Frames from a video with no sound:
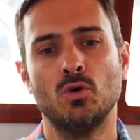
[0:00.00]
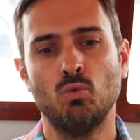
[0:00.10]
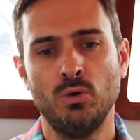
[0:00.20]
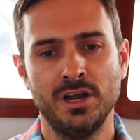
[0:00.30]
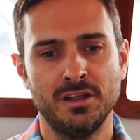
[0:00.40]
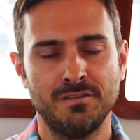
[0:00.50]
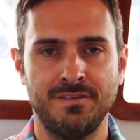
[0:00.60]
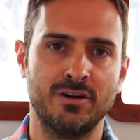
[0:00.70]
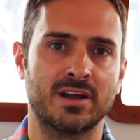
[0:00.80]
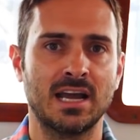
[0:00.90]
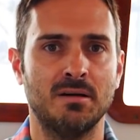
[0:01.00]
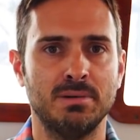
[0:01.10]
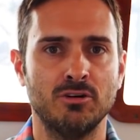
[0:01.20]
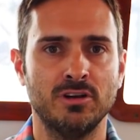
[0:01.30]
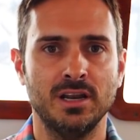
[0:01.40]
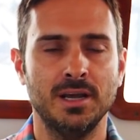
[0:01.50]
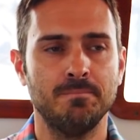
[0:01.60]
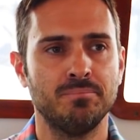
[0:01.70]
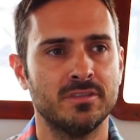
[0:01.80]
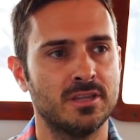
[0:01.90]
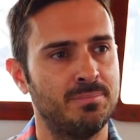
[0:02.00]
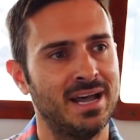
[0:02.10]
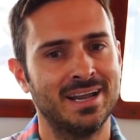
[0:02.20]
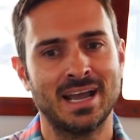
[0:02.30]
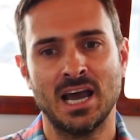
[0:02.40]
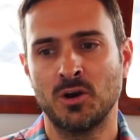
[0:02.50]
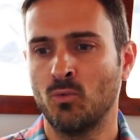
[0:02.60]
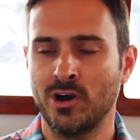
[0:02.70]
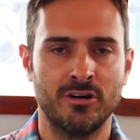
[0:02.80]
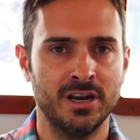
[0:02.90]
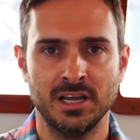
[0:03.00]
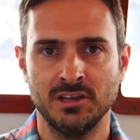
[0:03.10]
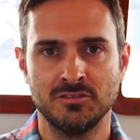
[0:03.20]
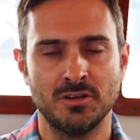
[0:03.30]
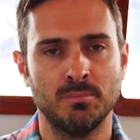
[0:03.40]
with fairing compound in it. Depending on where it is,